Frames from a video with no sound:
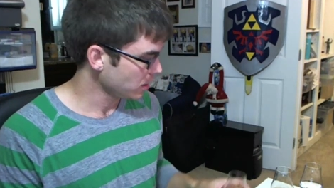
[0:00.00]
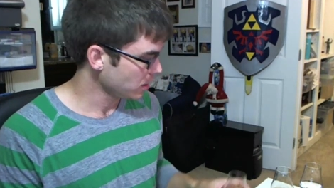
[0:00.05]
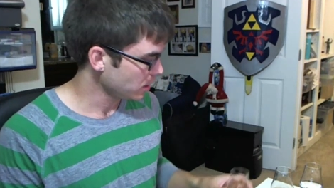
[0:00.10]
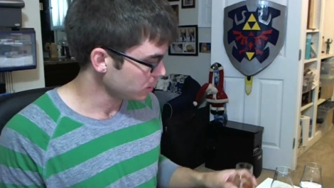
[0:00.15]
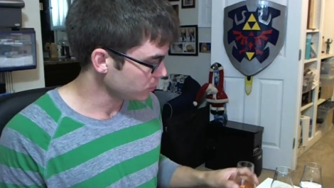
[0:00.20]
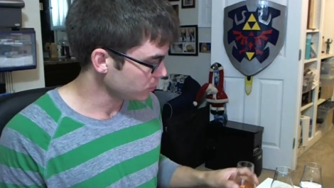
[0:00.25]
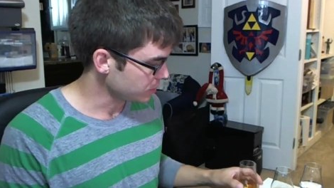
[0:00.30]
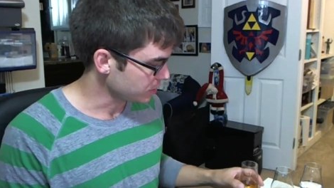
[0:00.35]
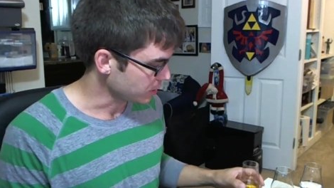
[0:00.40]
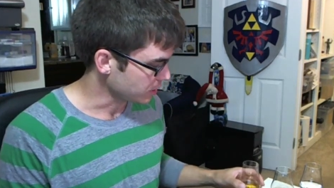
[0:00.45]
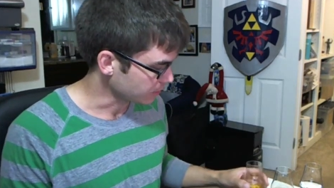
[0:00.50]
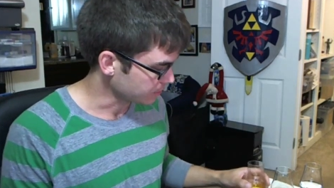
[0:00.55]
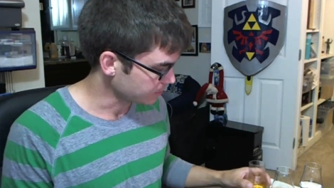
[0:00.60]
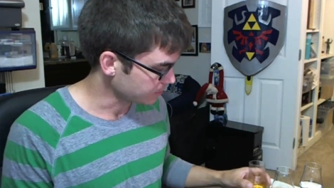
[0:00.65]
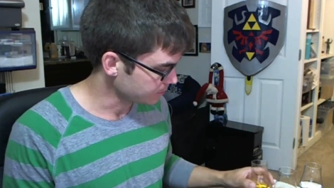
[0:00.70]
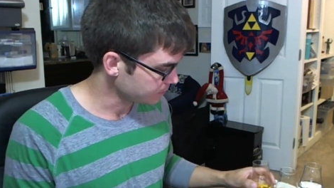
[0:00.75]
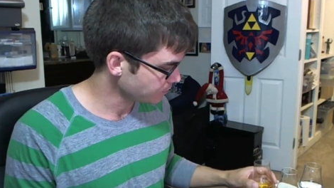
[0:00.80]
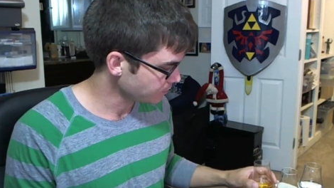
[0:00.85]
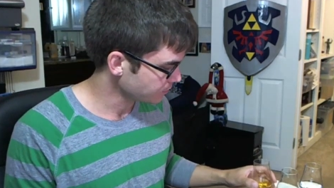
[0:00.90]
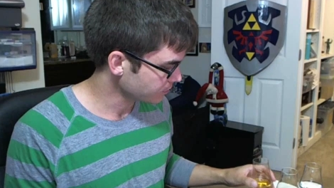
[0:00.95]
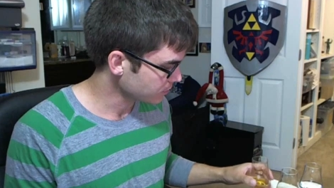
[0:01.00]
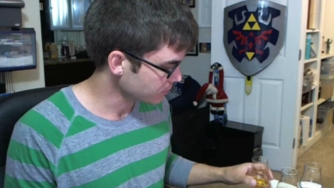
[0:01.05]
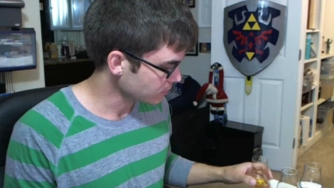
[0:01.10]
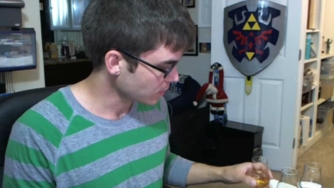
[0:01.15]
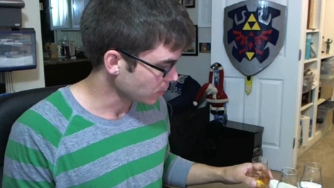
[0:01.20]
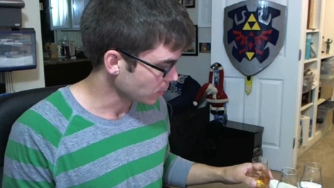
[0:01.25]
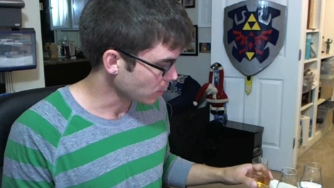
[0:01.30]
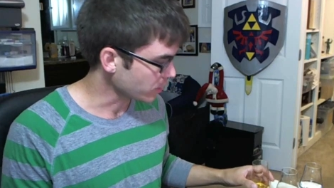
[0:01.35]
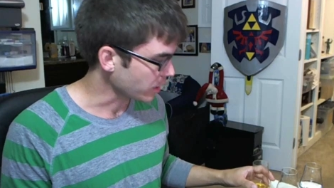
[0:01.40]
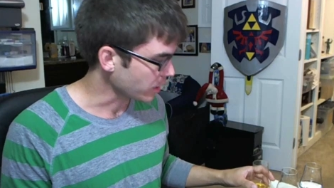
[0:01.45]
Interesting.
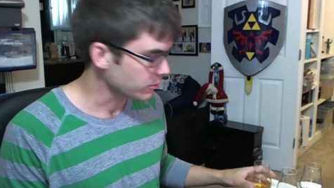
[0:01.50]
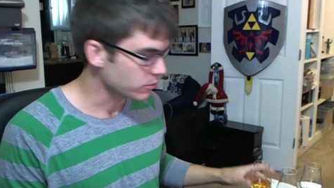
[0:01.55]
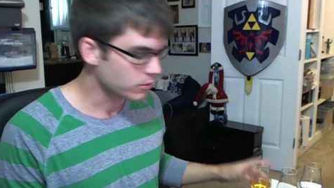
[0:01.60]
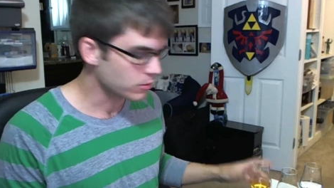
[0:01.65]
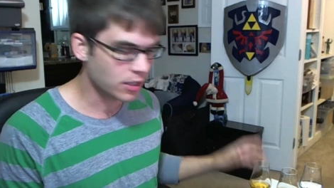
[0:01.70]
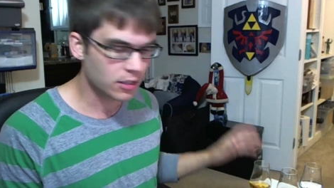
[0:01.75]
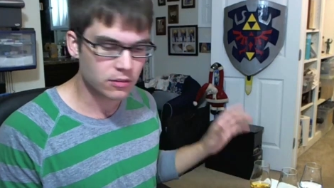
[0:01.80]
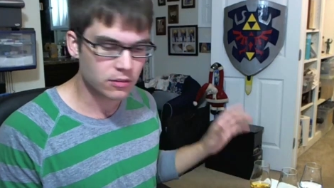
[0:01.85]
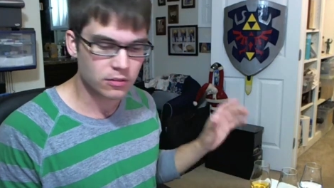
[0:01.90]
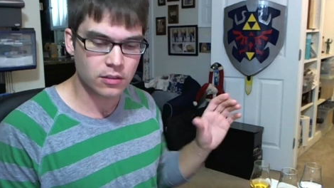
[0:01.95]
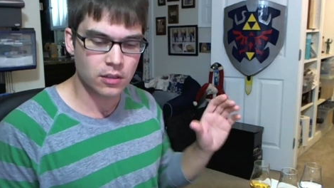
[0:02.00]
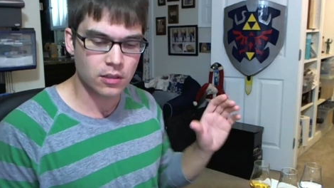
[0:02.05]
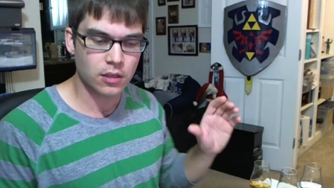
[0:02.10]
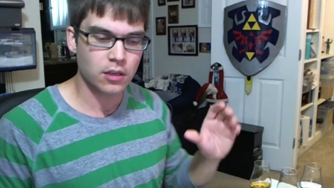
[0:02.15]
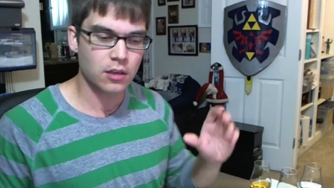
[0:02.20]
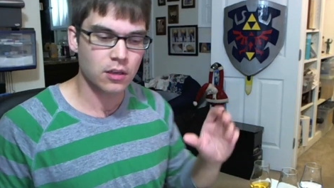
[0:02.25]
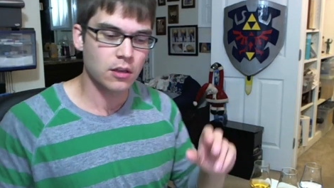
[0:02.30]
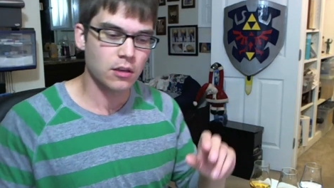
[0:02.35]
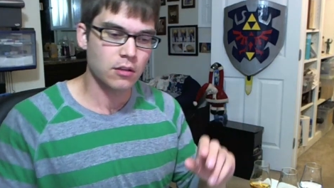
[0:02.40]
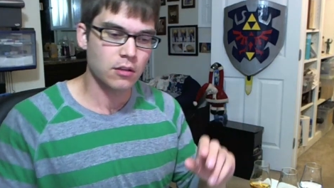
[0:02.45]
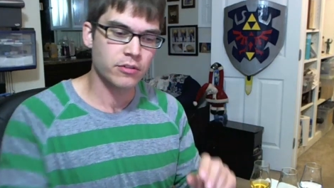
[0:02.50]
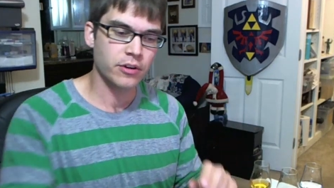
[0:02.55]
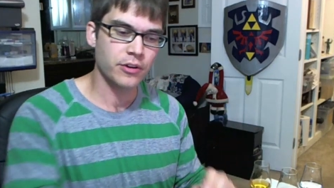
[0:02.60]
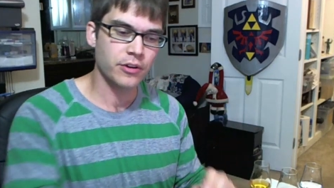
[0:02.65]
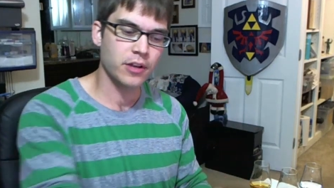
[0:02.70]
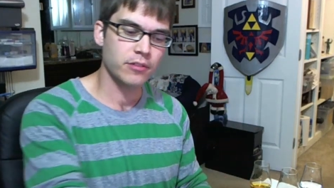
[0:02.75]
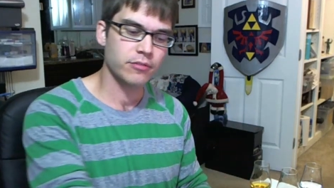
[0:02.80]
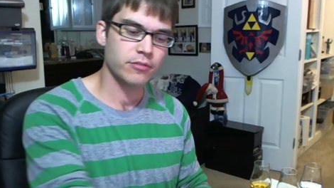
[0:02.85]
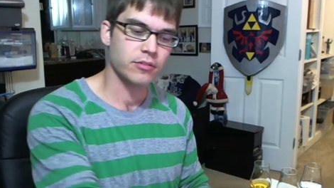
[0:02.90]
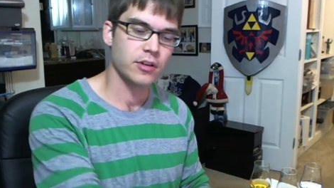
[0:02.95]
Okay, well, fair
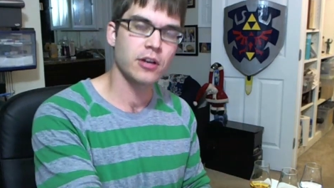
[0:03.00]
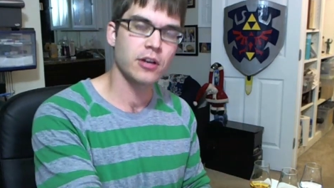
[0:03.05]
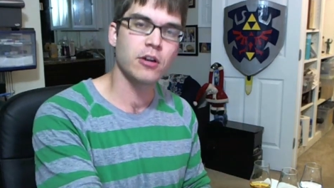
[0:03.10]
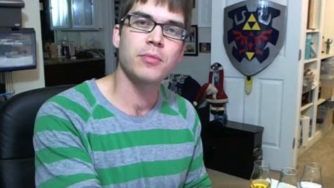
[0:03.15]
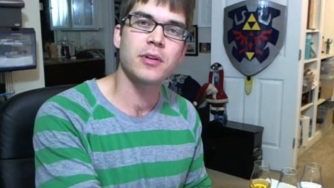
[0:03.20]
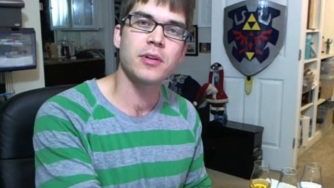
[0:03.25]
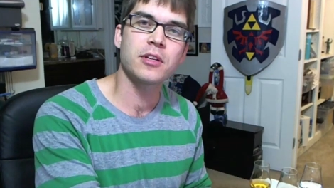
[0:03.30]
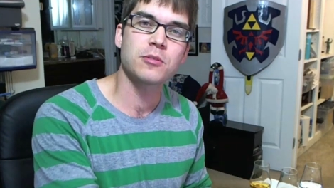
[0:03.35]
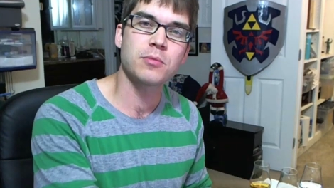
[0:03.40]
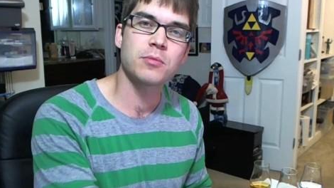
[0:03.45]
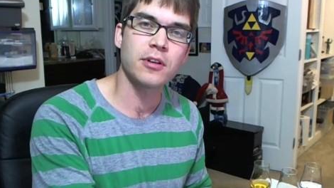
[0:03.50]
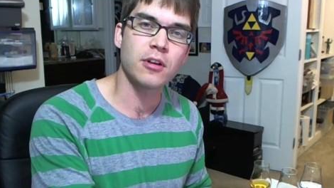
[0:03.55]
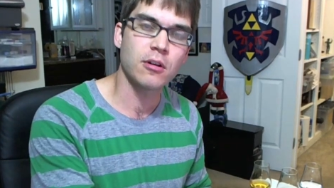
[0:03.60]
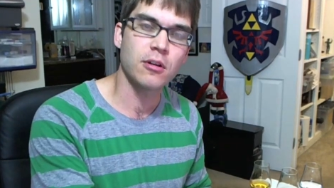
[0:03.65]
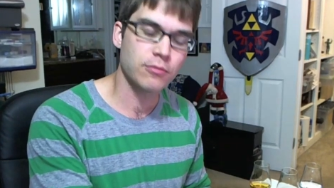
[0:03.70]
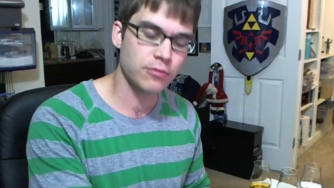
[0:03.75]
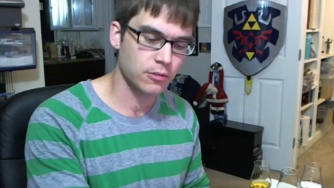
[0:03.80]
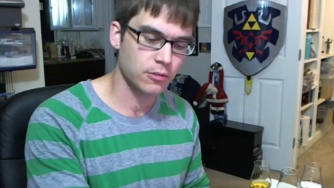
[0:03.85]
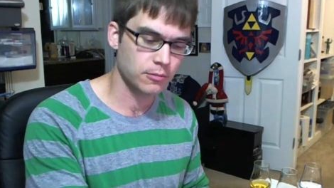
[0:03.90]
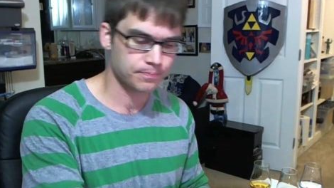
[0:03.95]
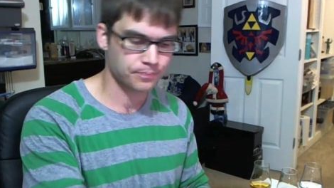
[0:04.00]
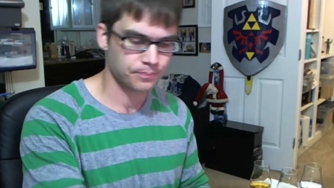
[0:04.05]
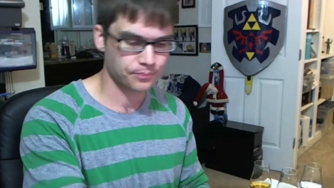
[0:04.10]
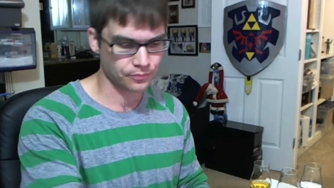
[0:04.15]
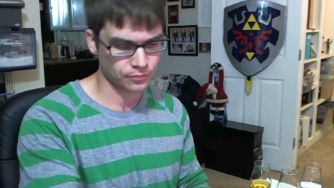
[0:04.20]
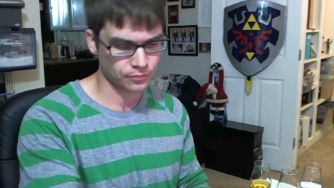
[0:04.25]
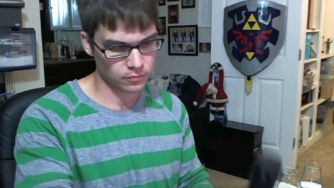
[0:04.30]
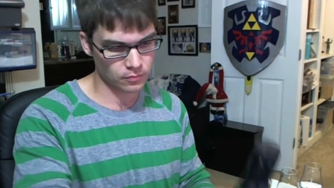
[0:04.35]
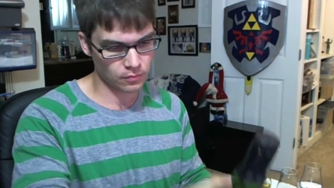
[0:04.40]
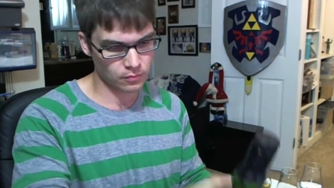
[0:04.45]
enough. I hope that's been helpful.
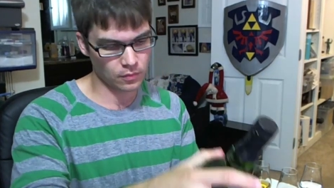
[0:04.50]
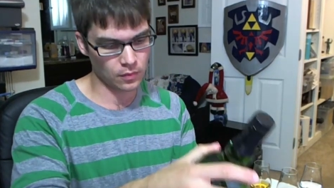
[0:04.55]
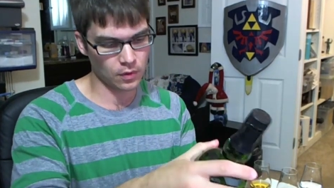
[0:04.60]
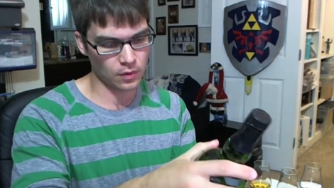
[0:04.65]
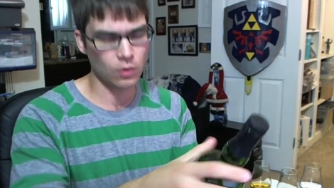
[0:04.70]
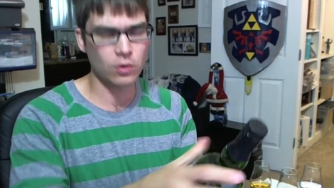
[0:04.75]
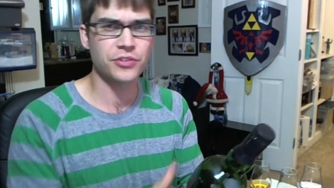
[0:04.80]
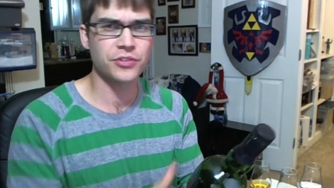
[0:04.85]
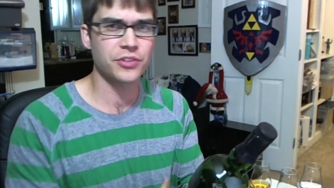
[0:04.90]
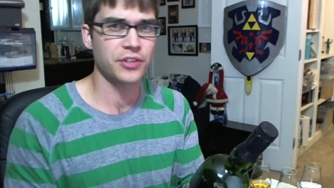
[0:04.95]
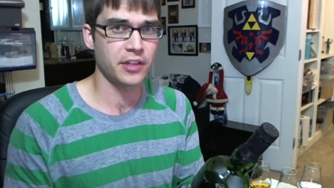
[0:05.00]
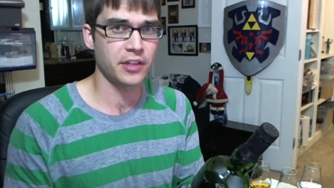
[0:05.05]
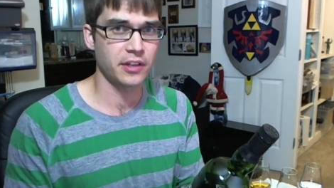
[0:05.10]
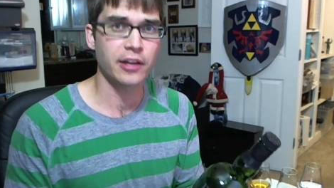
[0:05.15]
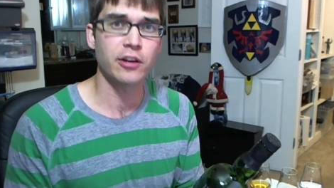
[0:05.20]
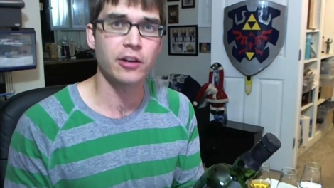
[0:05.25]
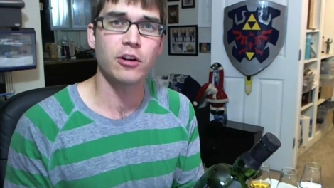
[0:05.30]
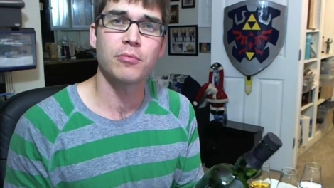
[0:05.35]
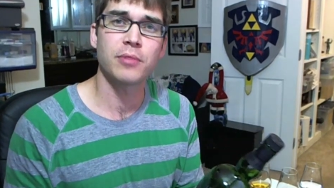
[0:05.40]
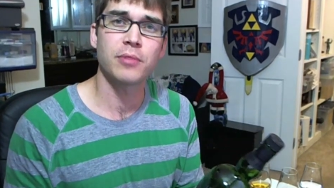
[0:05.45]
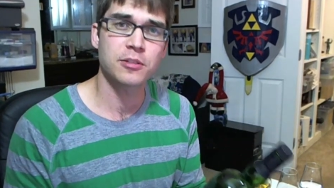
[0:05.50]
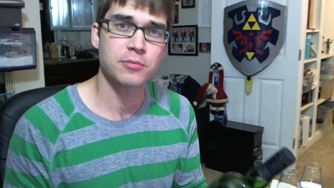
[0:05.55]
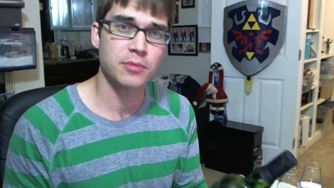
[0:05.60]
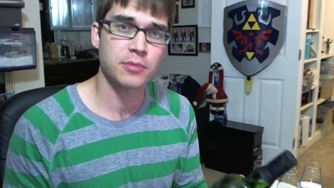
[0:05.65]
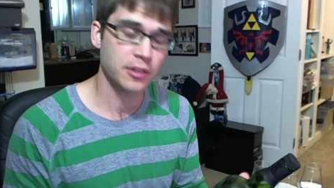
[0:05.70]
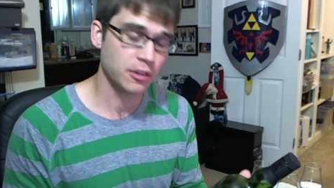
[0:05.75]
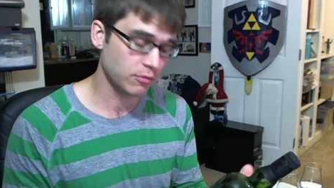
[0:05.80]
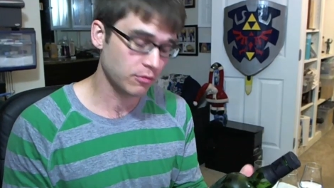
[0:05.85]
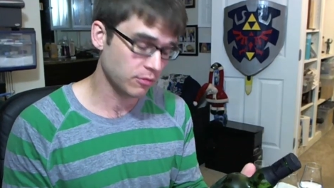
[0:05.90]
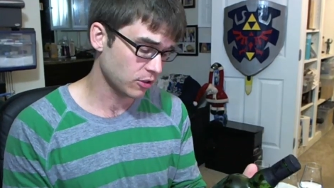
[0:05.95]
Once again, I hope that's been
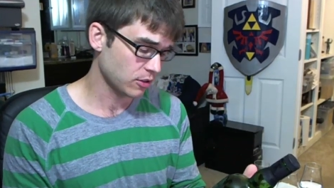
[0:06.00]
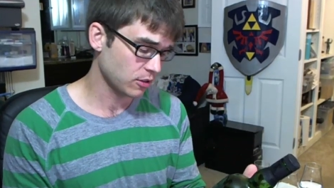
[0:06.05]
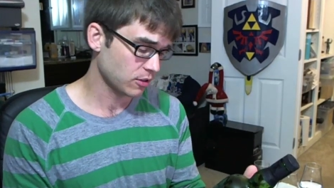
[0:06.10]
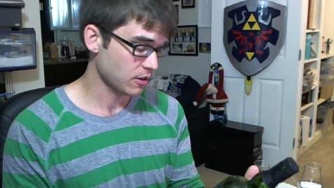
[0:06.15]
helpful.